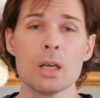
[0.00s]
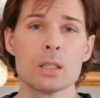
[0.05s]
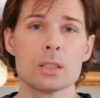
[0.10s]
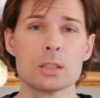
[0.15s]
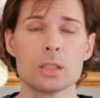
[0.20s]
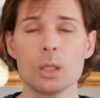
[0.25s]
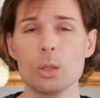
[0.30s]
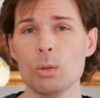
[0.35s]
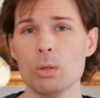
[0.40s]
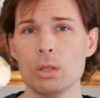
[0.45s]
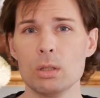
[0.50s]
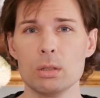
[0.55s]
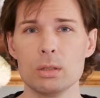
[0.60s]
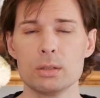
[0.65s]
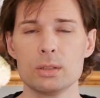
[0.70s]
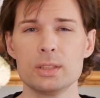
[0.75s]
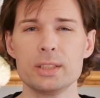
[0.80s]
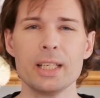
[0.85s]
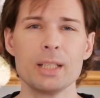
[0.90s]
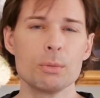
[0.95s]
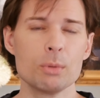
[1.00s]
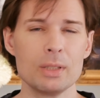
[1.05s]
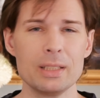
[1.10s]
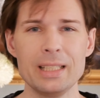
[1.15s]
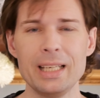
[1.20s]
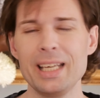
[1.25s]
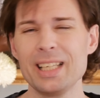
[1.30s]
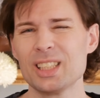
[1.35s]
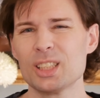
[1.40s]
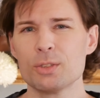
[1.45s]
so
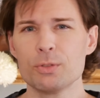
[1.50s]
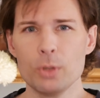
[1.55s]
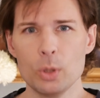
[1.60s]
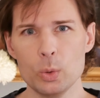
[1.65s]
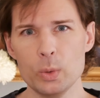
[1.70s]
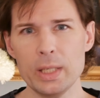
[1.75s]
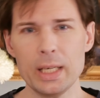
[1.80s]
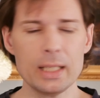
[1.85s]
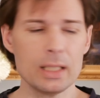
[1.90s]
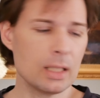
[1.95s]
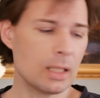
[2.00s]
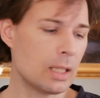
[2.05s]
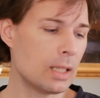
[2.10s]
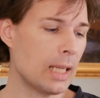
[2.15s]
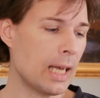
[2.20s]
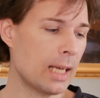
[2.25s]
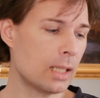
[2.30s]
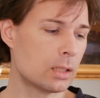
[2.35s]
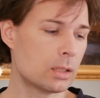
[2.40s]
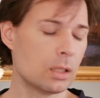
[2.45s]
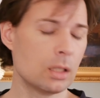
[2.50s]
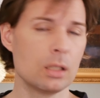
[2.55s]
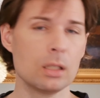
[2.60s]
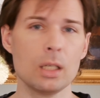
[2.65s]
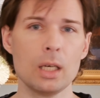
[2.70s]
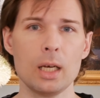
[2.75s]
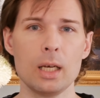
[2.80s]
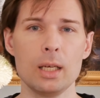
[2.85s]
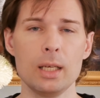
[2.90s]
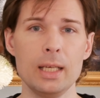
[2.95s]
generally exfoliated that
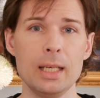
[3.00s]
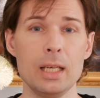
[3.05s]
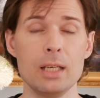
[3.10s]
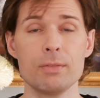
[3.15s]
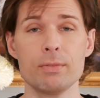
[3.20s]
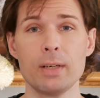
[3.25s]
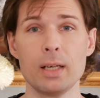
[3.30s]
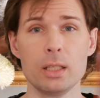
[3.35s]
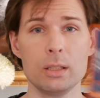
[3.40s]
if I